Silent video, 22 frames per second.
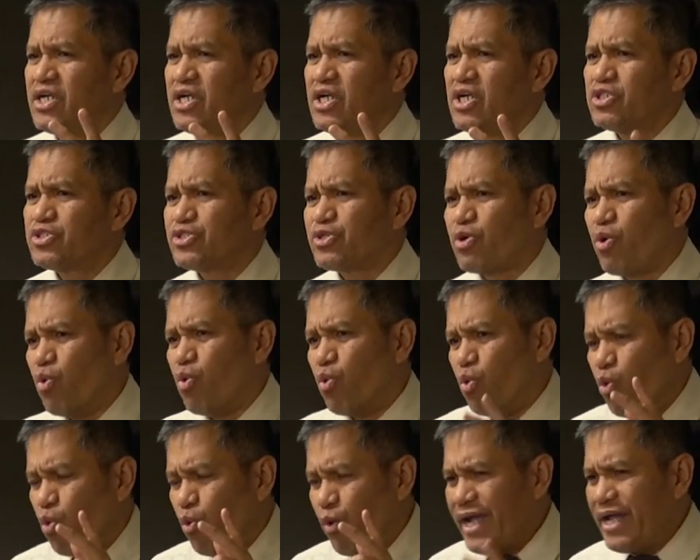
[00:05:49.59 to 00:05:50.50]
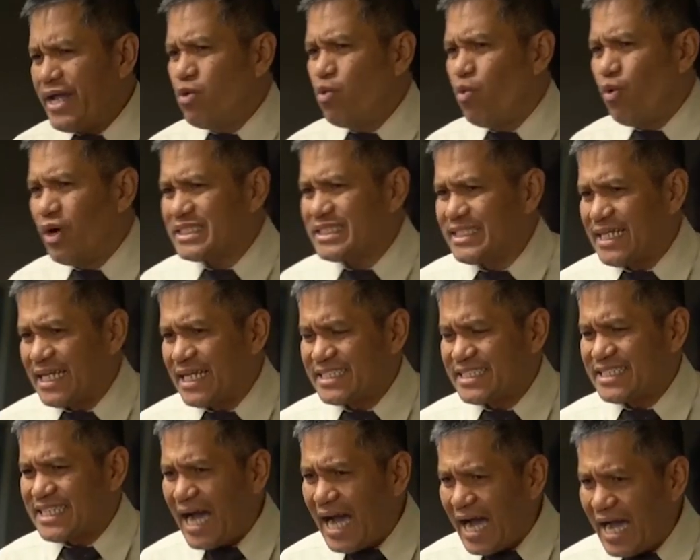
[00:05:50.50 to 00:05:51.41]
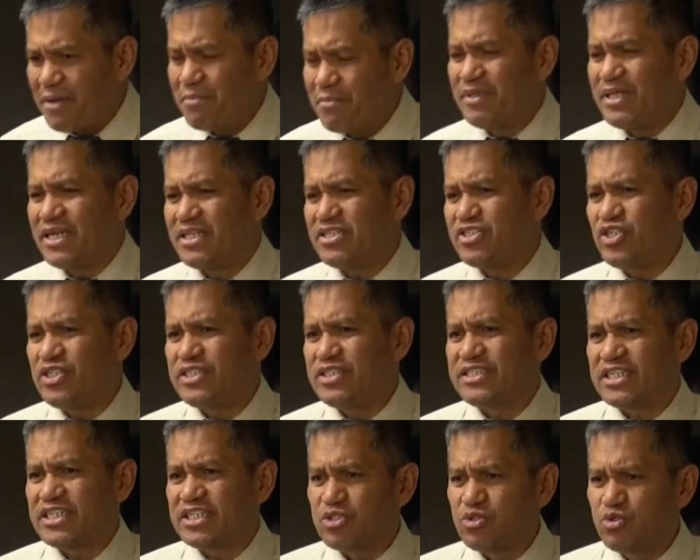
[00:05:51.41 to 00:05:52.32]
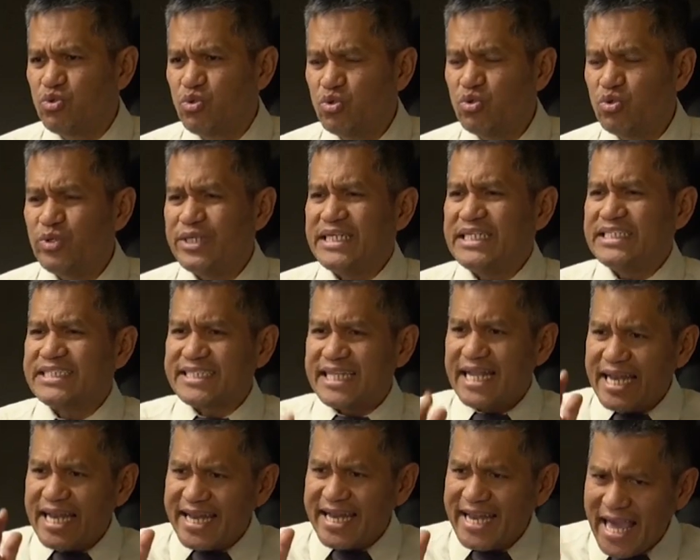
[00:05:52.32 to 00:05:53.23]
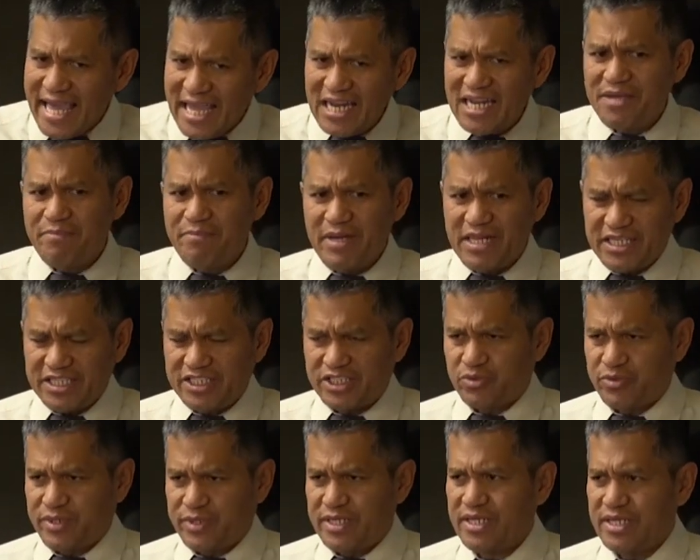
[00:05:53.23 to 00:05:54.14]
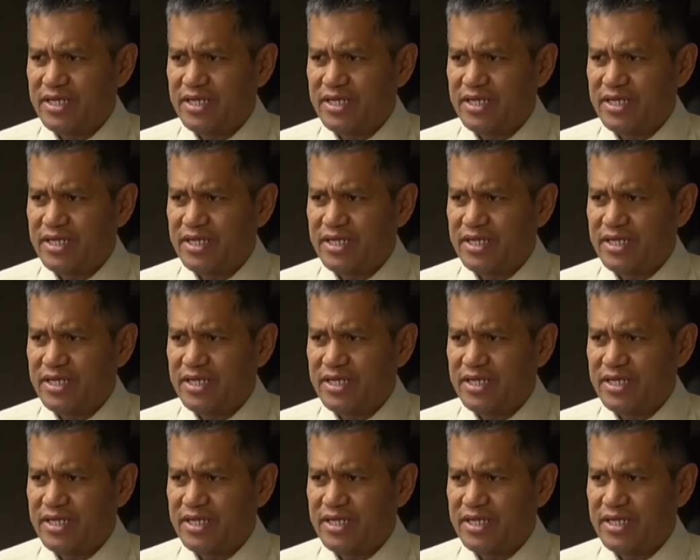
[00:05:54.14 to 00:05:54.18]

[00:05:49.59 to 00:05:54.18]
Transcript: So when was the time that Jesus do his daily ministry?